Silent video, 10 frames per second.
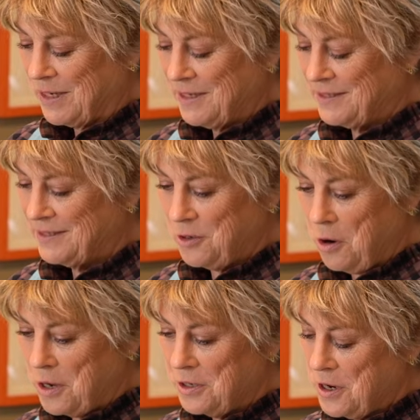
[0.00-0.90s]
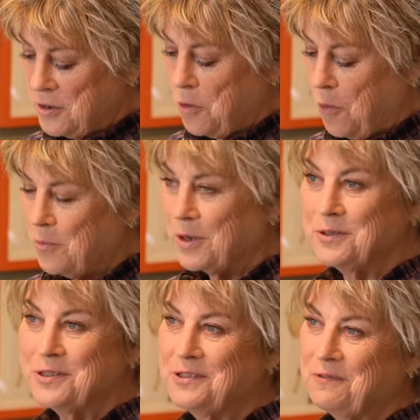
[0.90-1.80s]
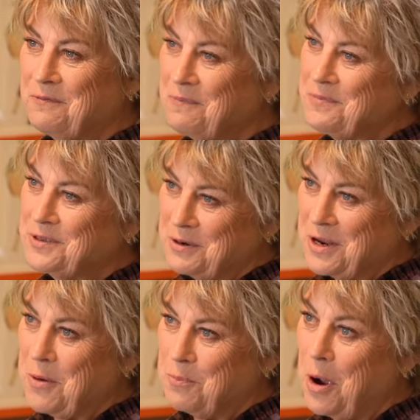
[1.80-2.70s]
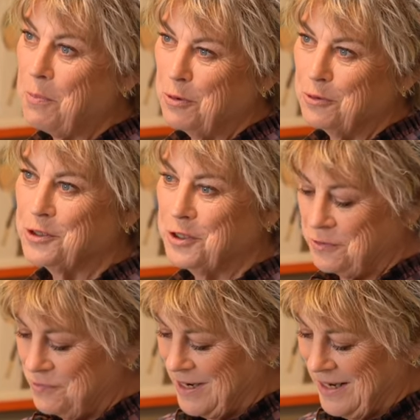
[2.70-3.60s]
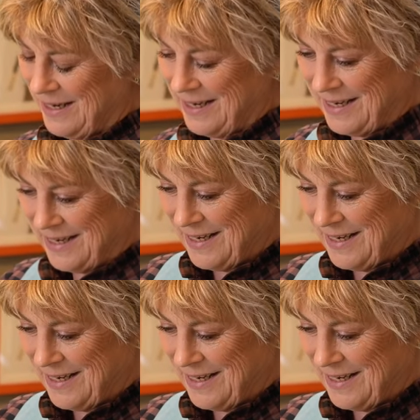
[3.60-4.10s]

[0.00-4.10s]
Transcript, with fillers: because you're, you know, you're almost doing it per portion, really.